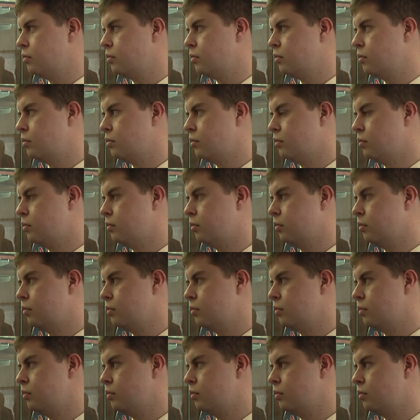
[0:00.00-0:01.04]

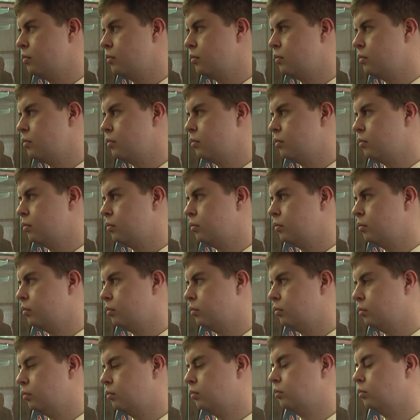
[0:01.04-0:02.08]

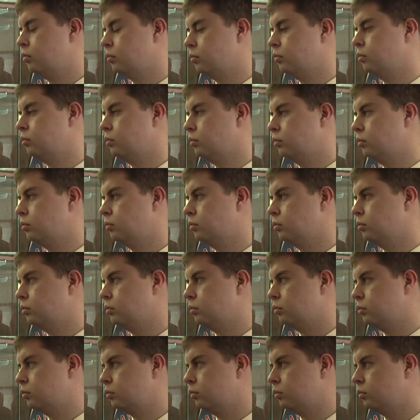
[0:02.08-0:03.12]

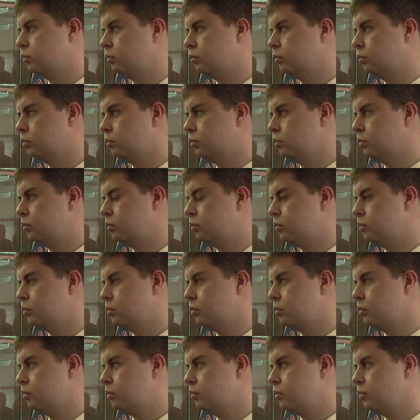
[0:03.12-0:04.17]

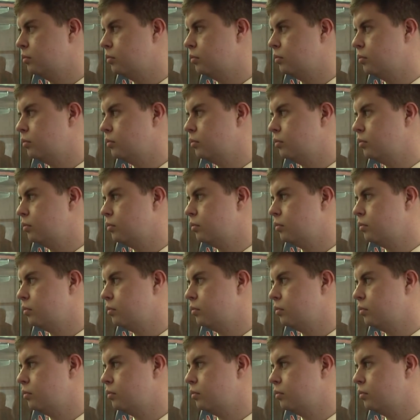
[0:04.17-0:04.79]
(not speaking)